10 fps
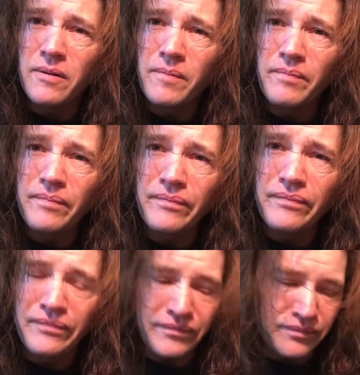
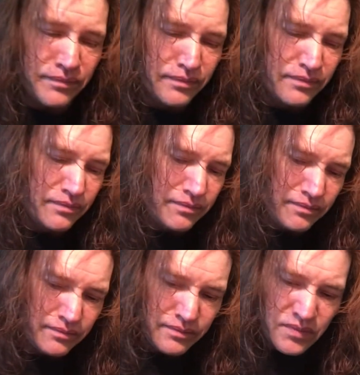
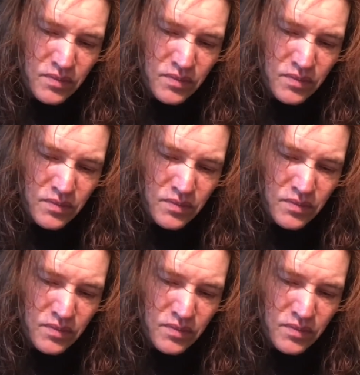[no speech]